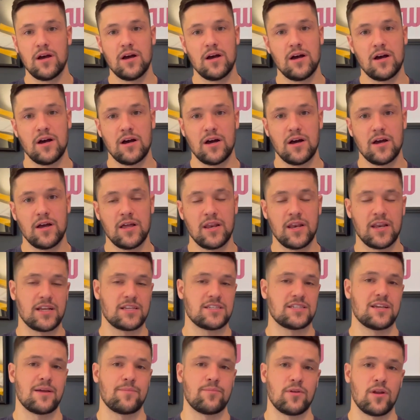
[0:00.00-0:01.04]
an
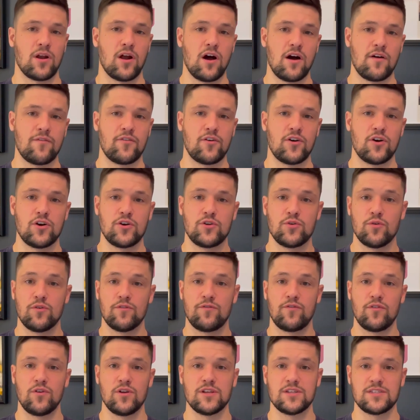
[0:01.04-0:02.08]
accepted offer to a
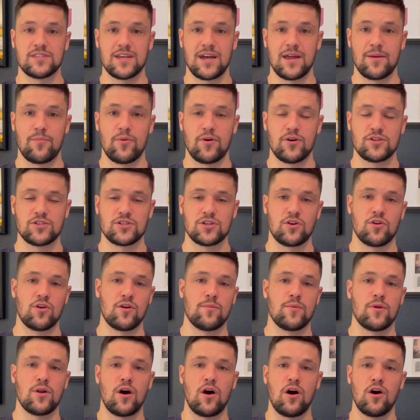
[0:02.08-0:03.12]
fully signed purchase
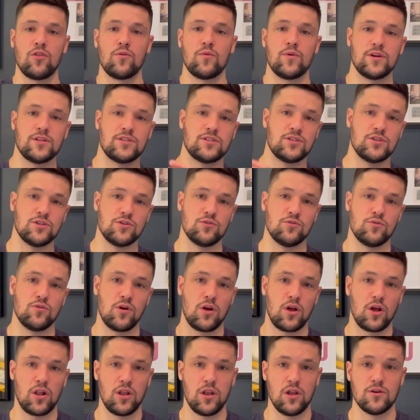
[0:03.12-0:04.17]
agreement all the way to
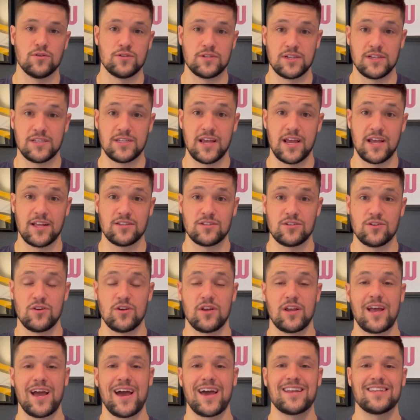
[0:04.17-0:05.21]
closing date. So you
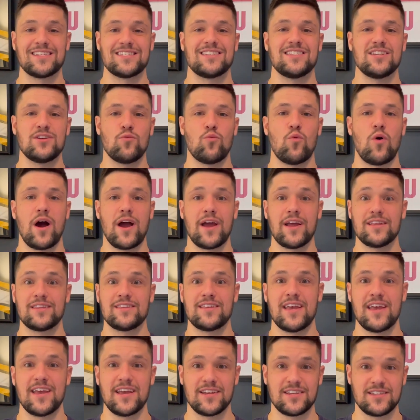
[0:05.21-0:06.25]
can kind of see why it
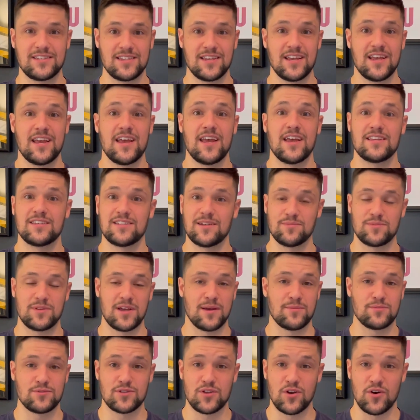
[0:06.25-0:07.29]
takes
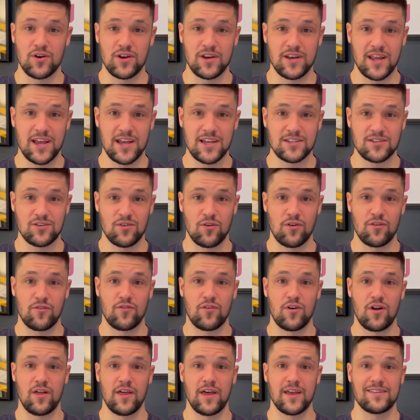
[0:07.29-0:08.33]
sometimes 30 days in order
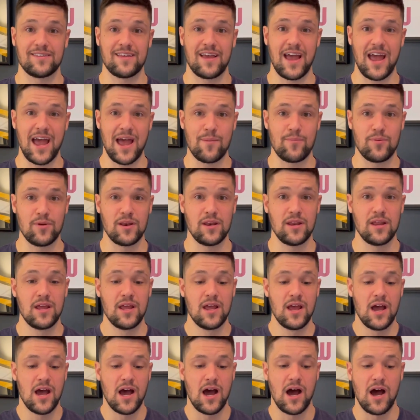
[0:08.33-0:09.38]
for all that to happen.
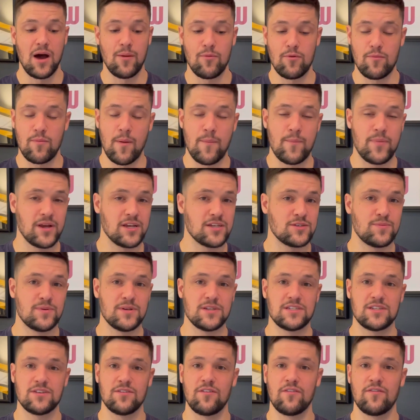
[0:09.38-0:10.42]
But my biggest
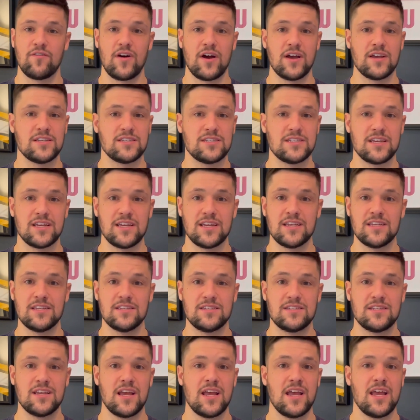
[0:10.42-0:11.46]
piece of advice
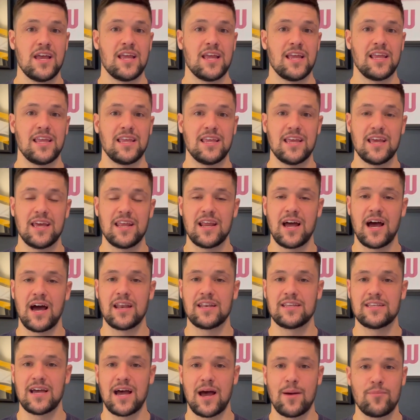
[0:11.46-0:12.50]
is get on
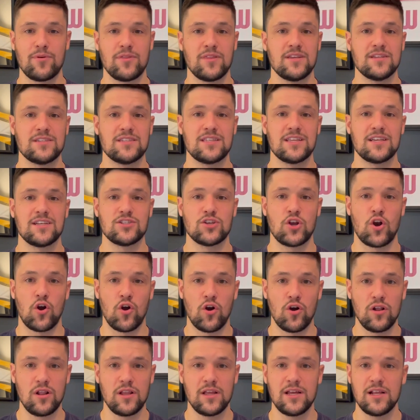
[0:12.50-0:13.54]
top of these things
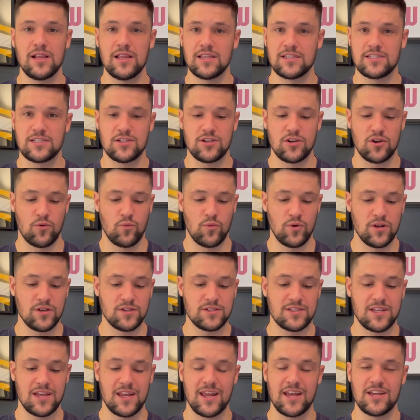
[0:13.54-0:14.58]
early. Listen to your real
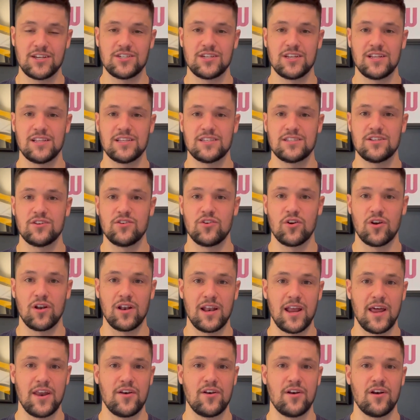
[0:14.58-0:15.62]
estate agent, listen to your
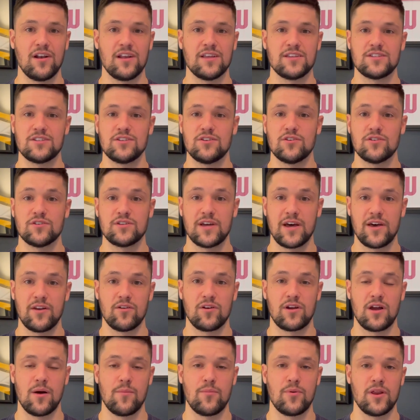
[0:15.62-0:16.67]
lender, listen to your title
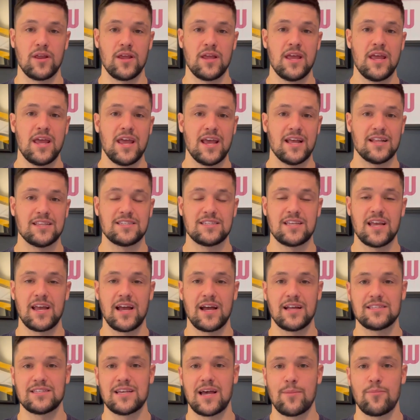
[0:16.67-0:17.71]
company, and stay
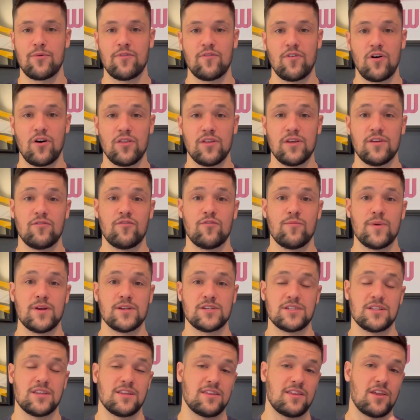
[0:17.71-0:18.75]
on top of all the
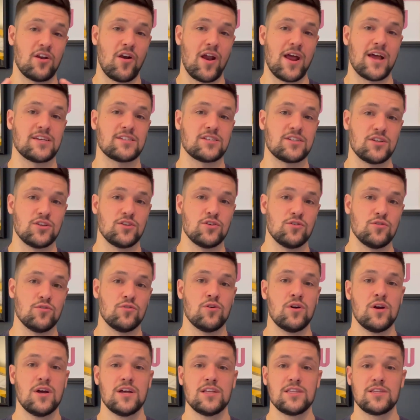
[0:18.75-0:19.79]
information that they're asking
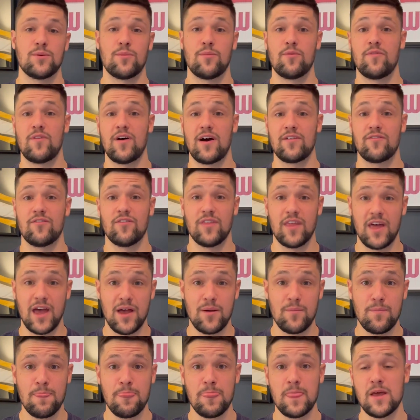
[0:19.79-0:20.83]
you to provide for
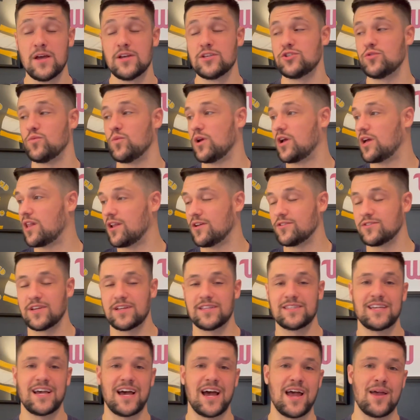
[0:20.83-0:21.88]
them so we can close
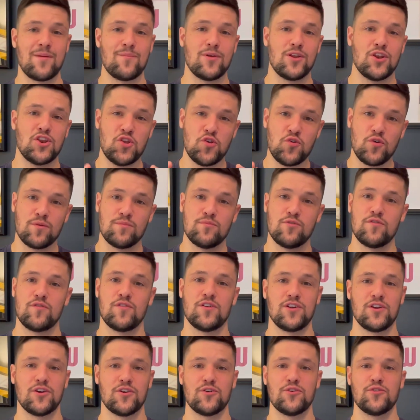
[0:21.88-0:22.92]
on time and you can move
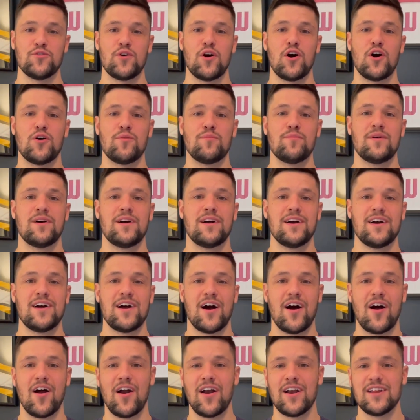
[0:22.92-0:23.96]
into your new home.
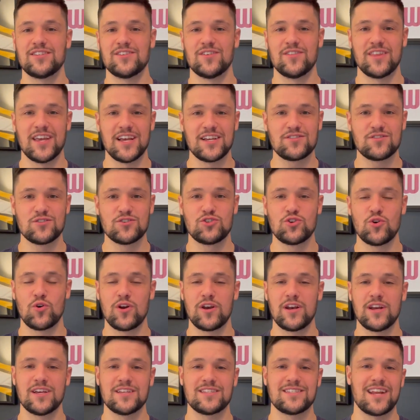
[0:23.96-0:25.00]
Alrighty, so thanks for
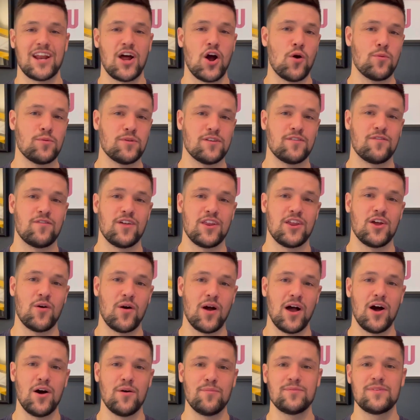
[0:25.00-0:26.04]
joining us, and I hope this video
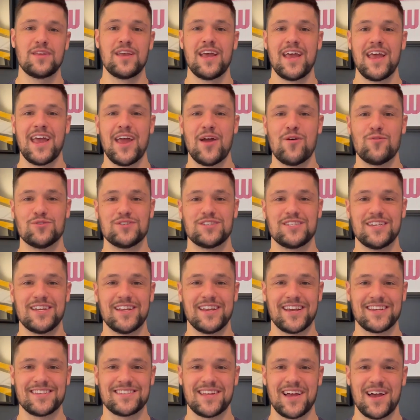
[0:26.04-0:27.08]
helped, and we'll see you
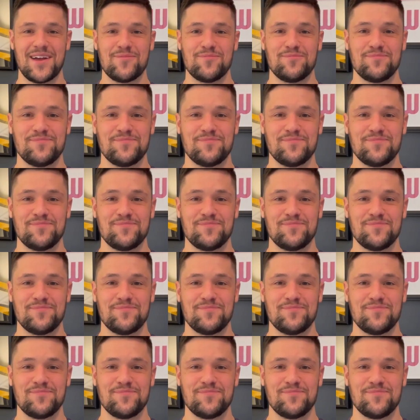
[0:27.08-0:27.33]
next time.